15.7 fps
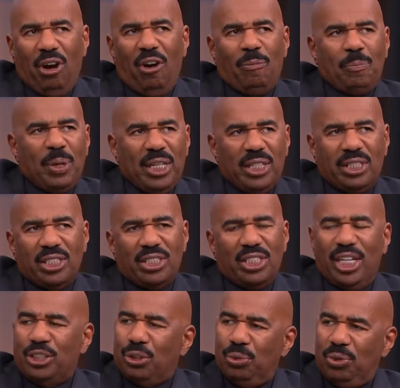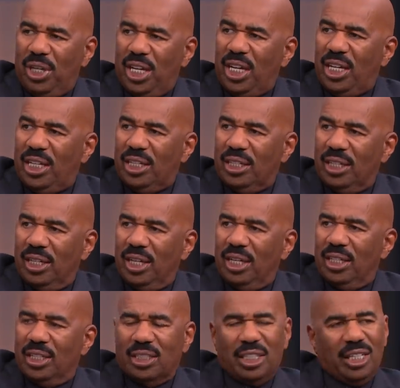off pieces that you need.
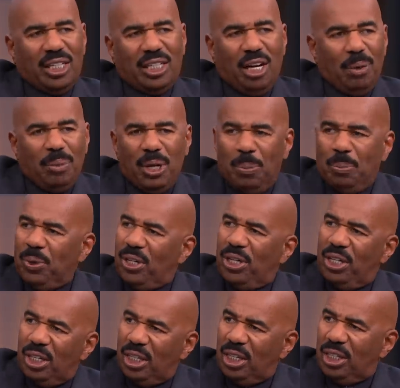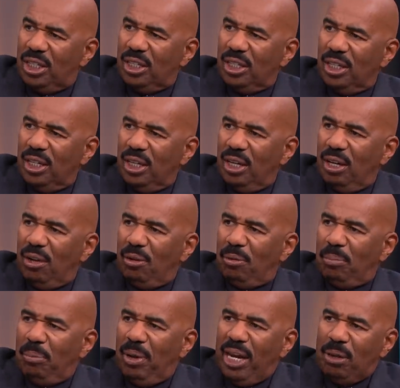Right. See, coming up in the hood
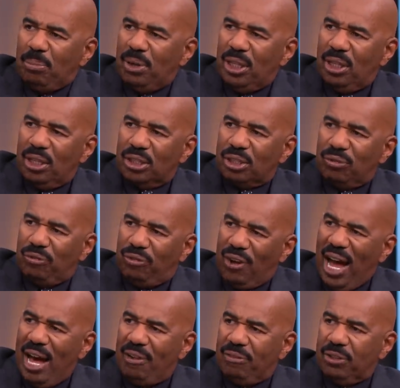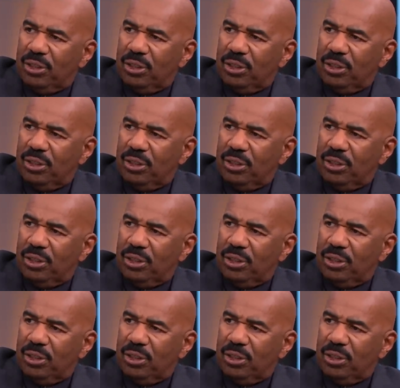made me a survivor.